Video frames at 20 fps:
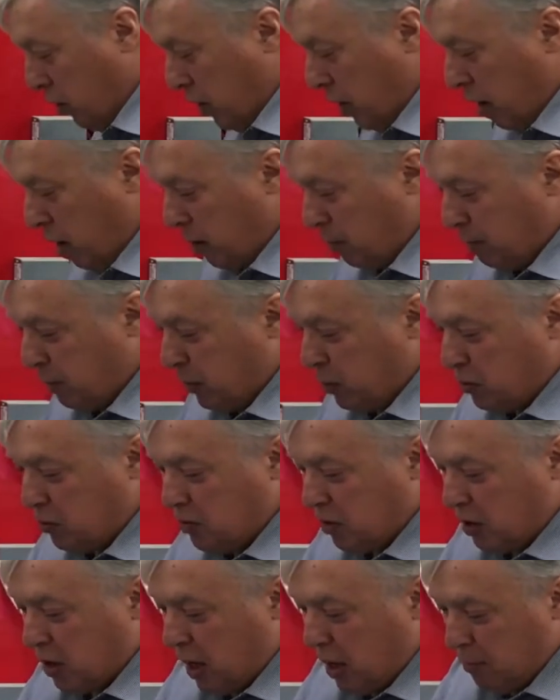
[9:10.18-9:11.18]
here because
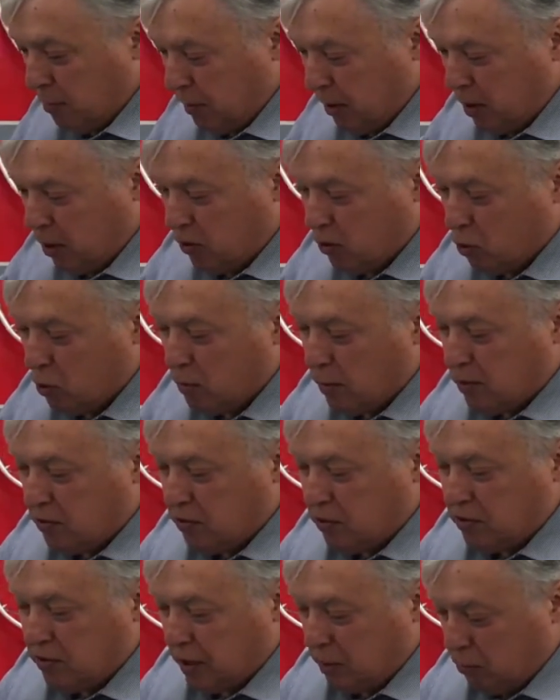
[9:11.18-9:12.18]
it can't be. It's almost
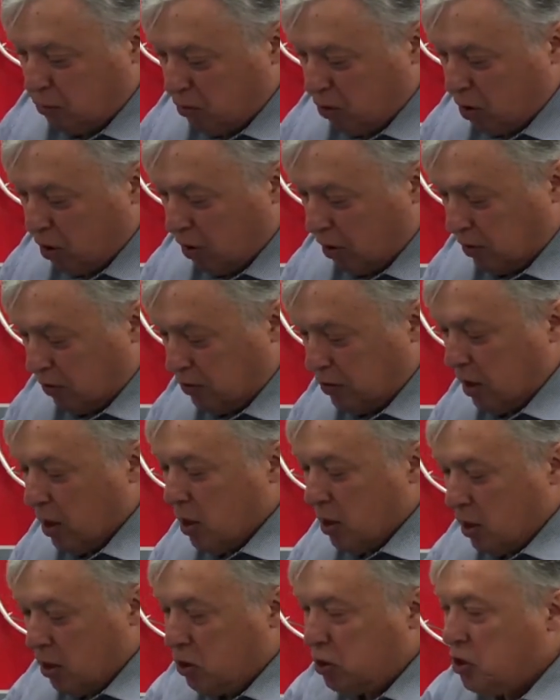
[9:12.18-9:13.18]
the same size.
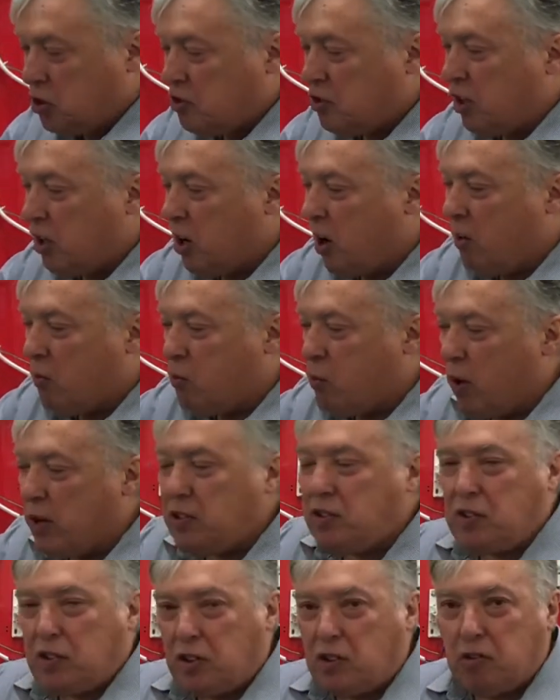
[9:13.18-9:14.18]
It's just a lot of
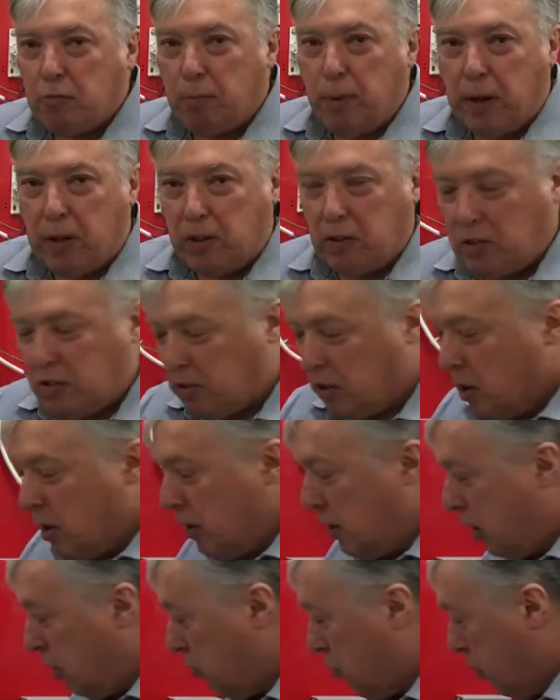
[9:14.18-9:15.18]
wasted space.
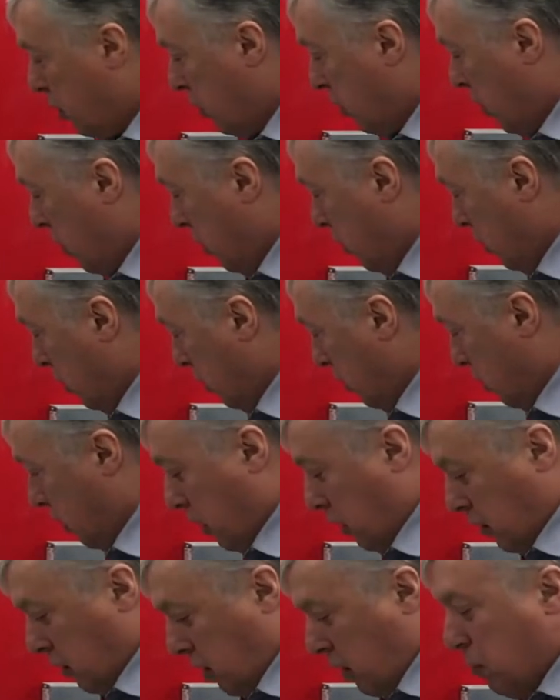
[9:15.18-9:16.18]
That's what
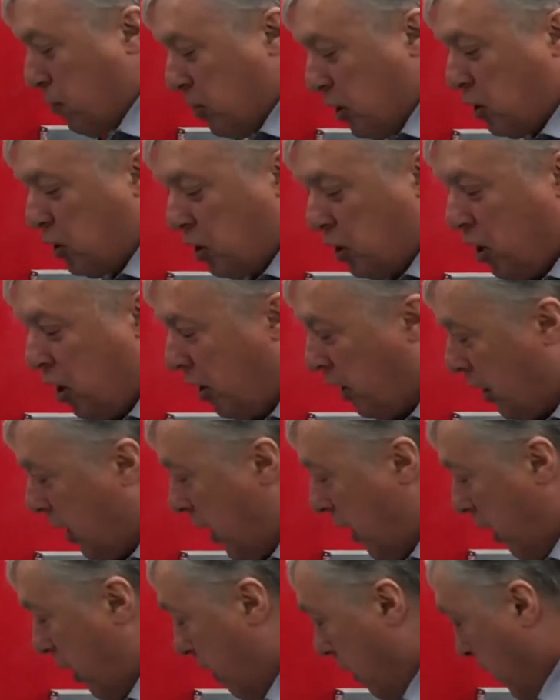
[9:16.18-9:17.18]
the impression I
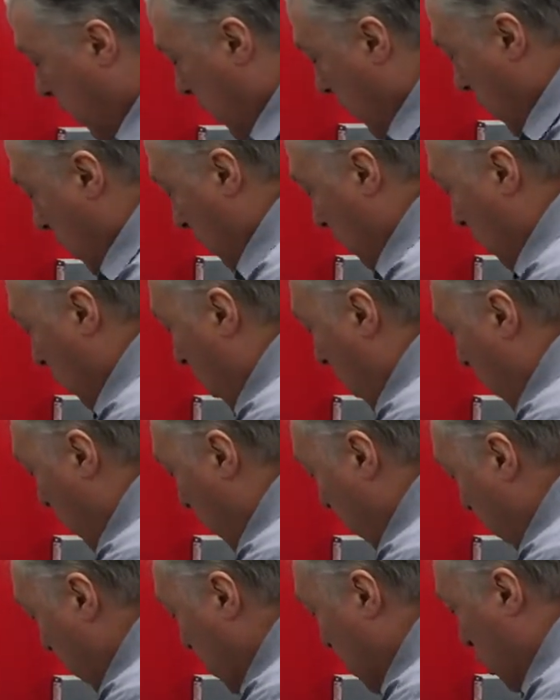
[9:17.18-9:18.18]
get. What
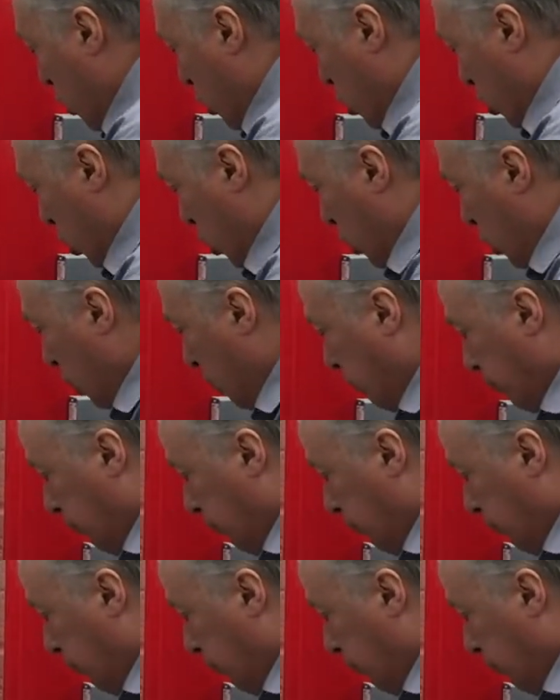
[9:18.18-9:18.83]
I've had to do